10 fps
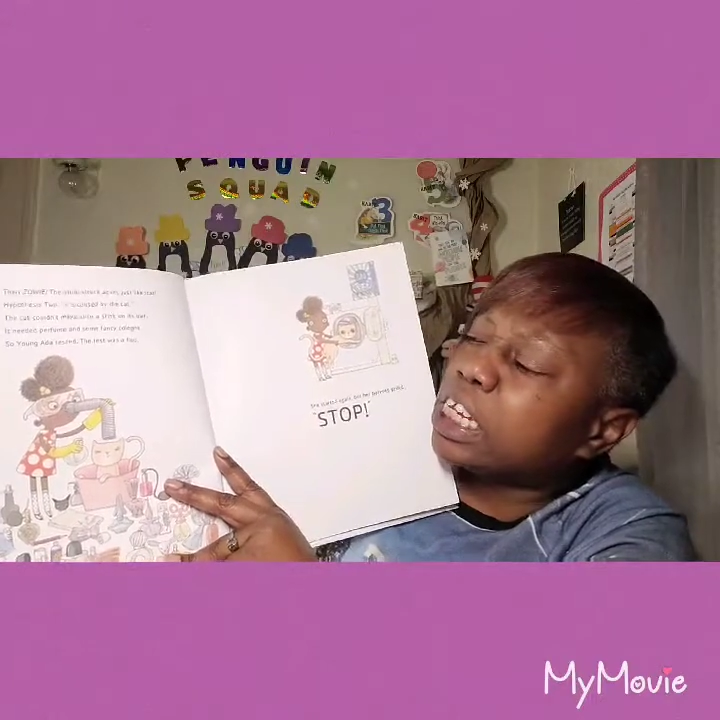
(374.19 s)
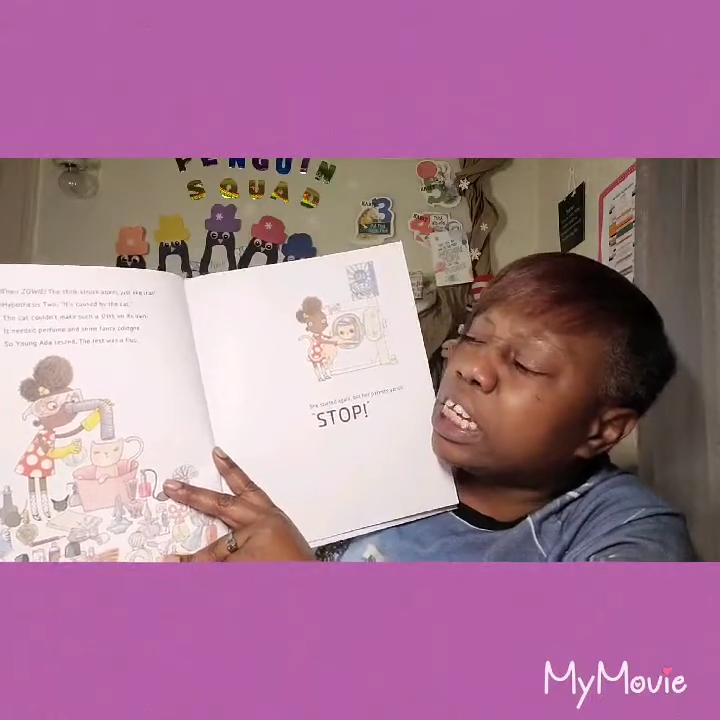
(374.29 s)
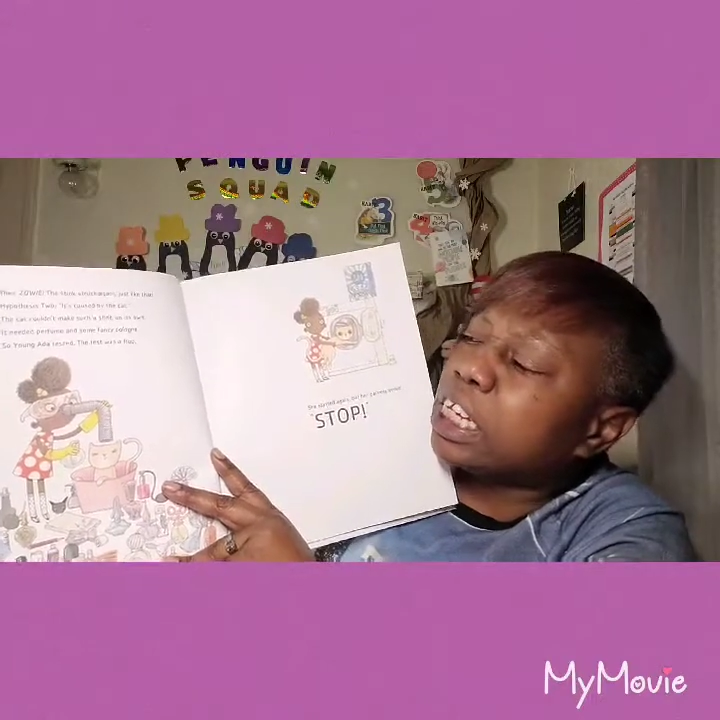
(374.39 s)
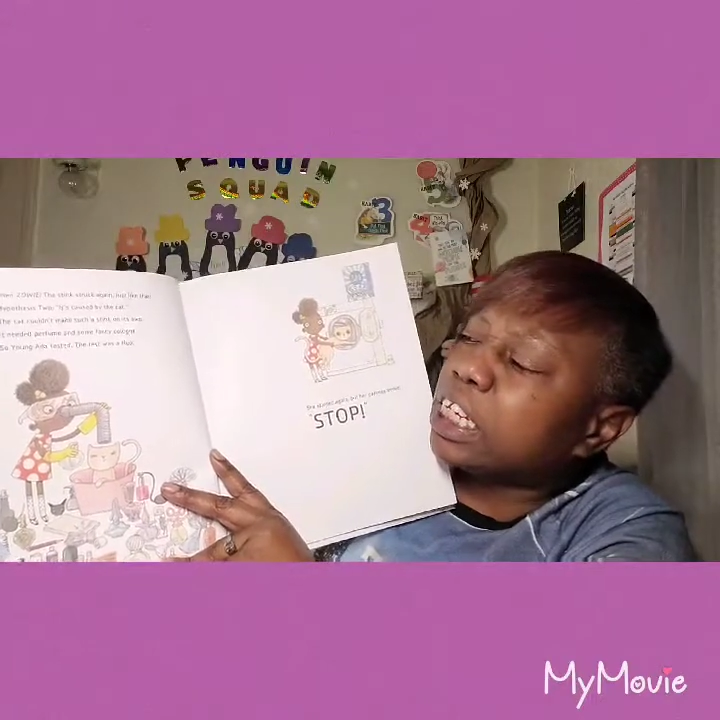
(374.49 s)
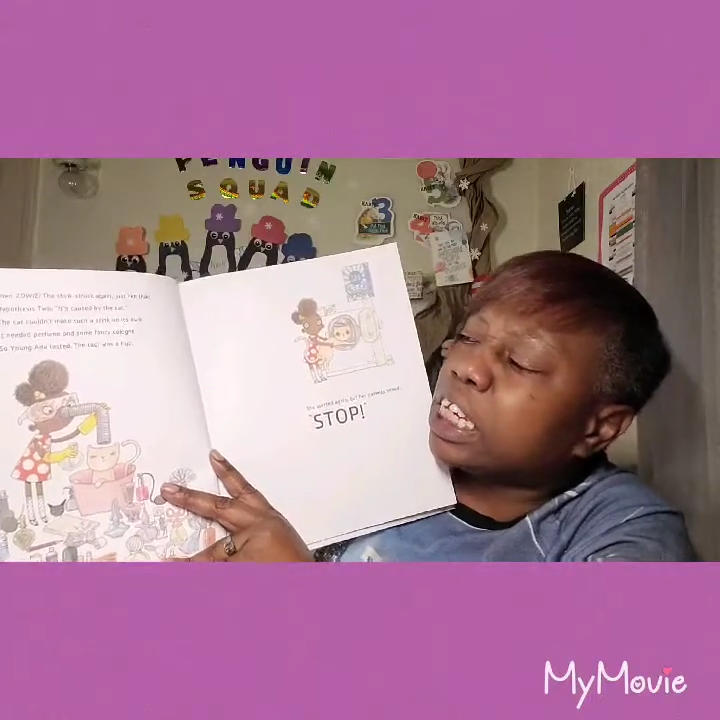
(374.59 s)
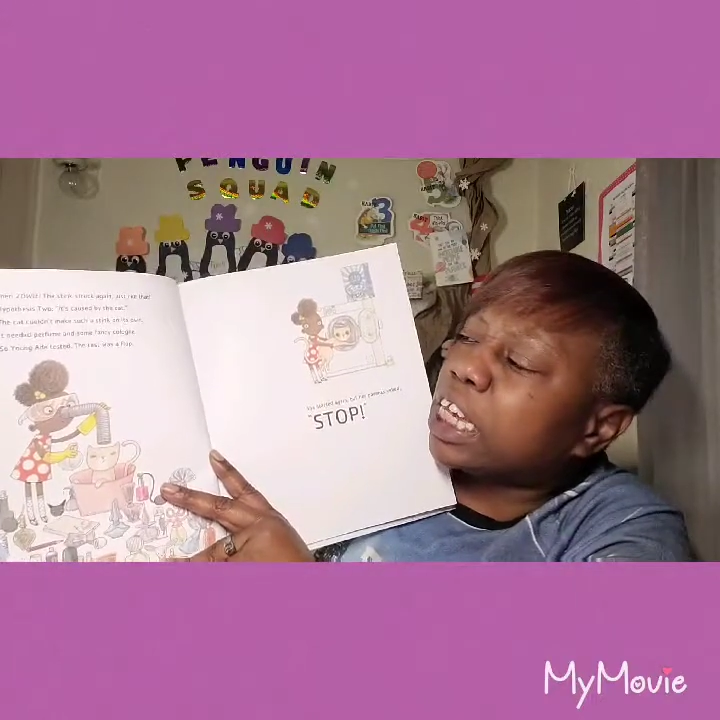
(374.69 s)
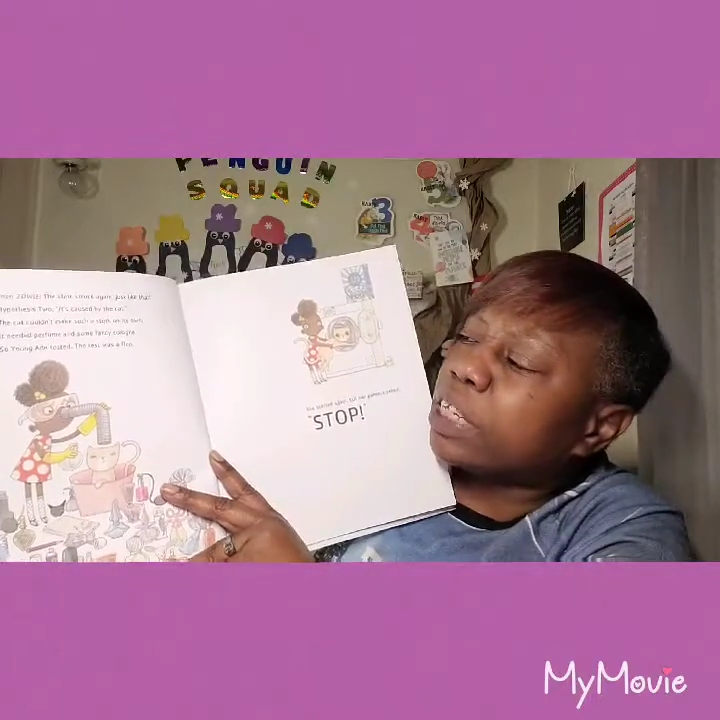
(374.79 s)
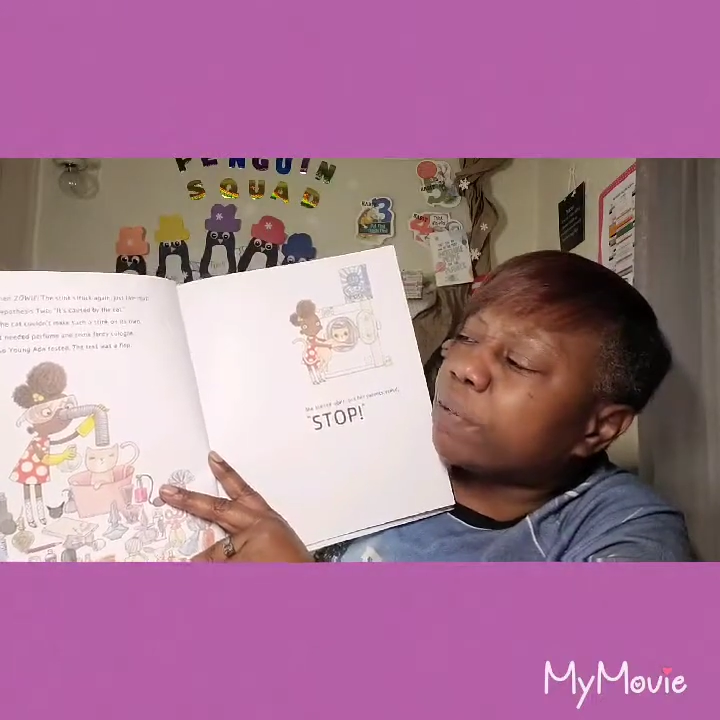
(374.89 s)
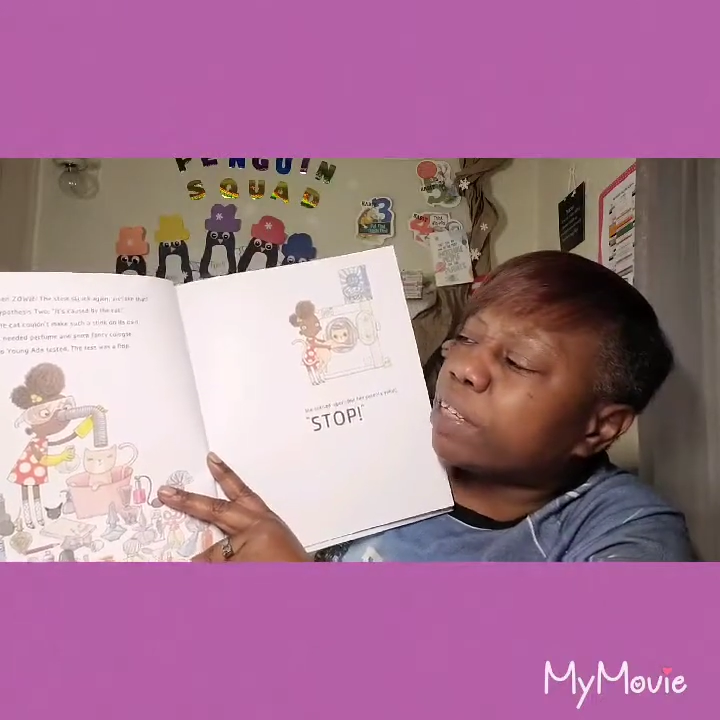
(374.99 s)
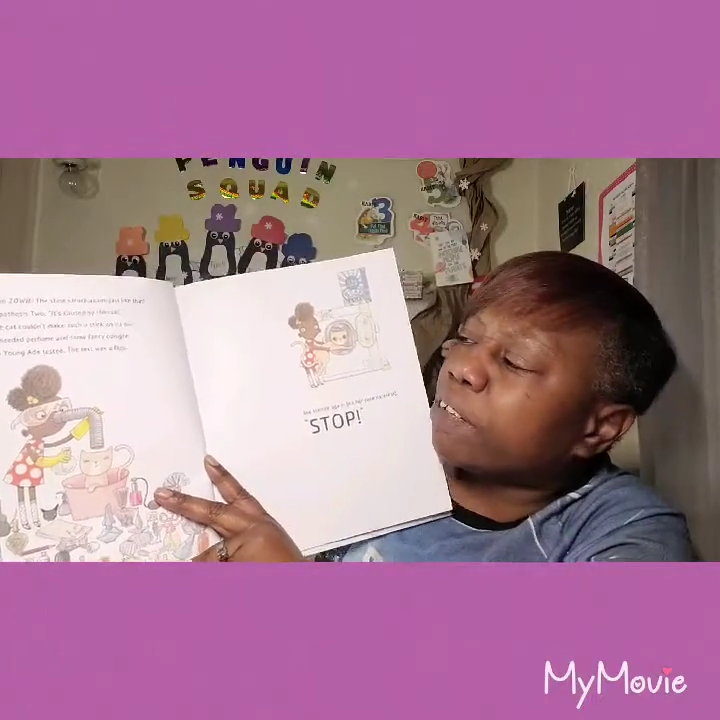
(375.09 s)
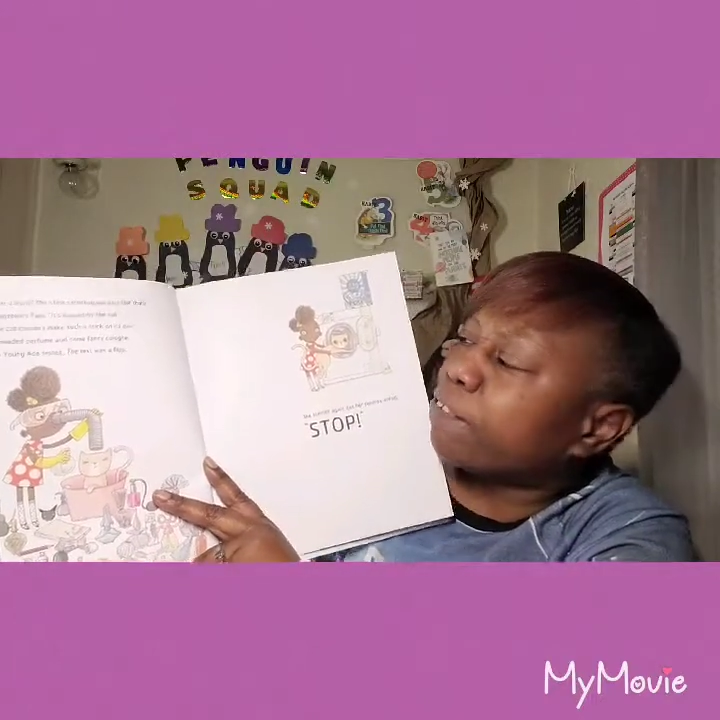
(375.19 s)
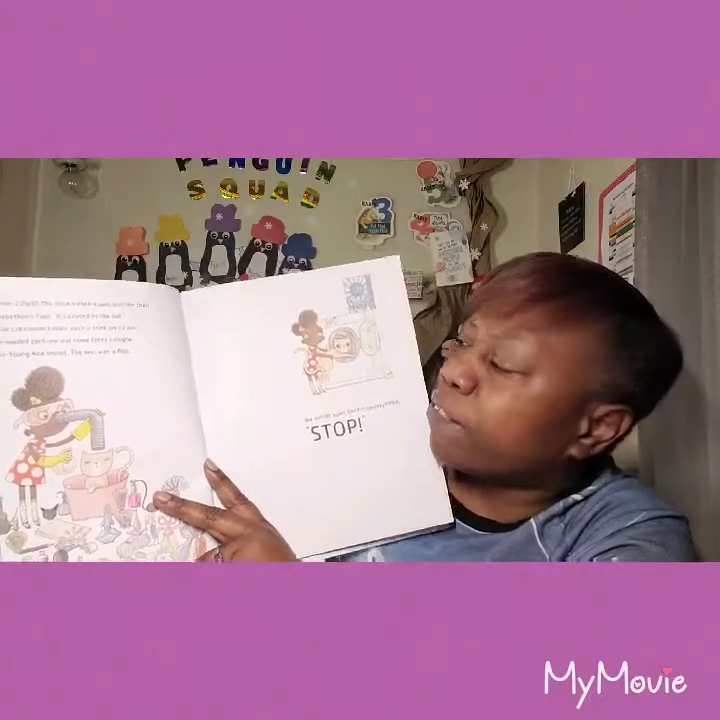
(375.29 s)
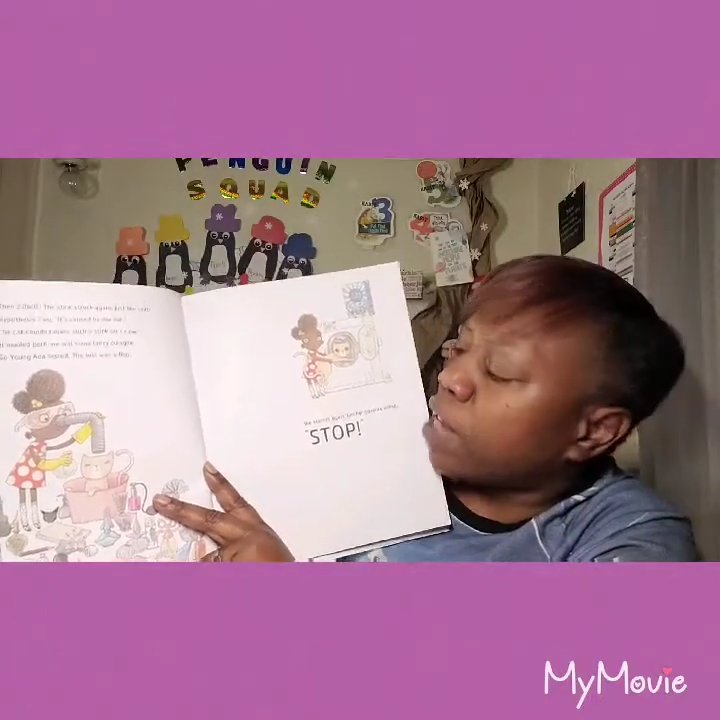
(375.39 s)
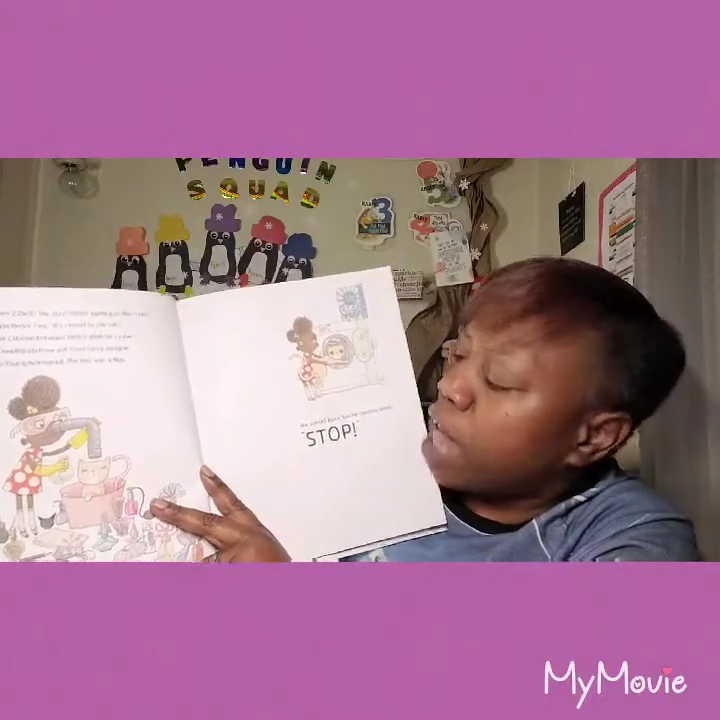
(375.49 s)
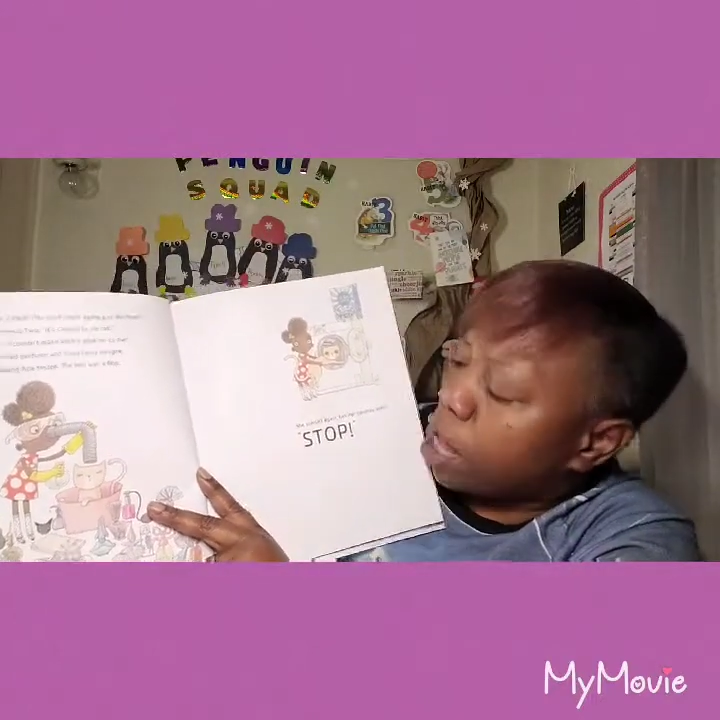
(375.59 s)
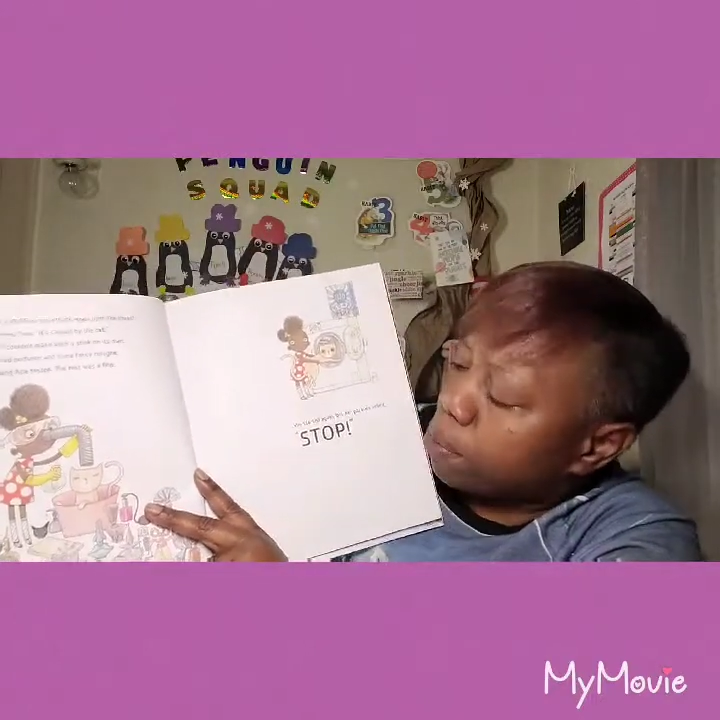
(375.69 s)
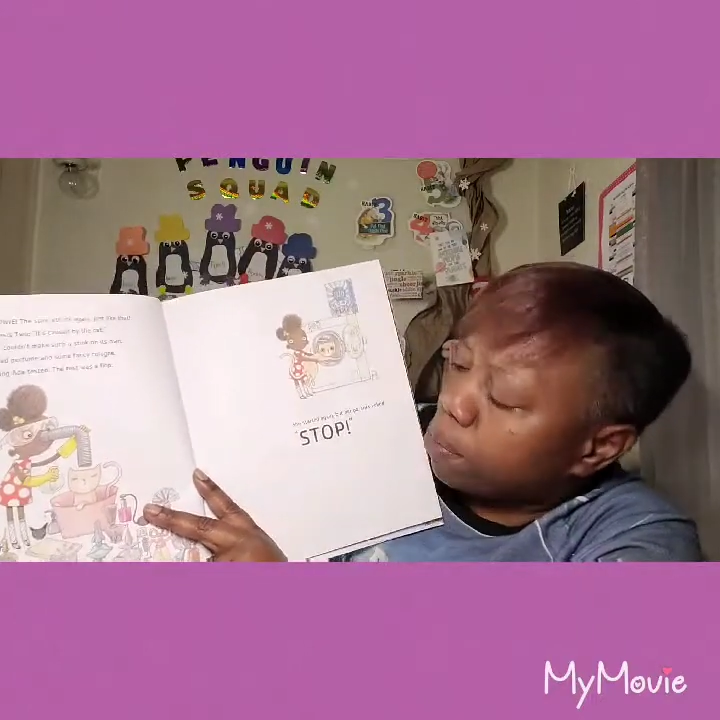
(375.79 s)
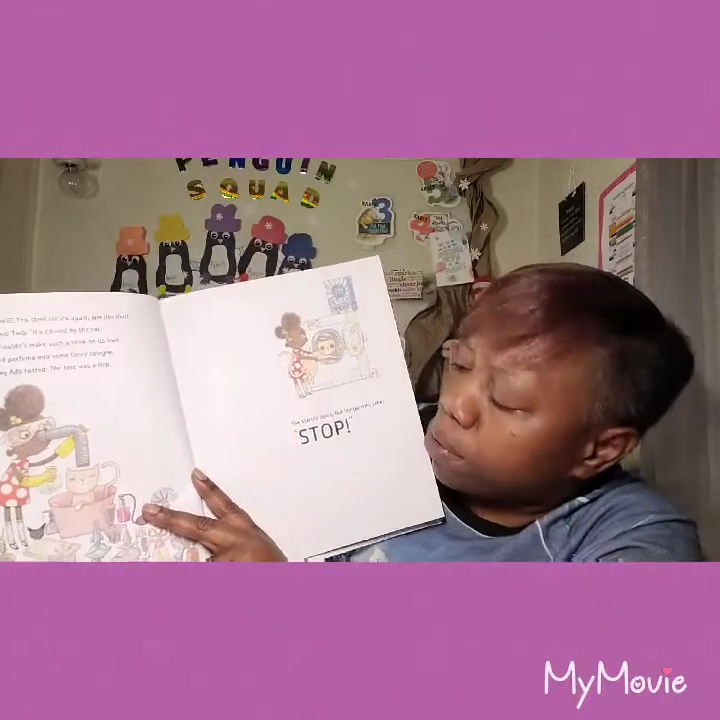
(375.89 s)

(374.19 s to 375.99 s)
The test was a flop.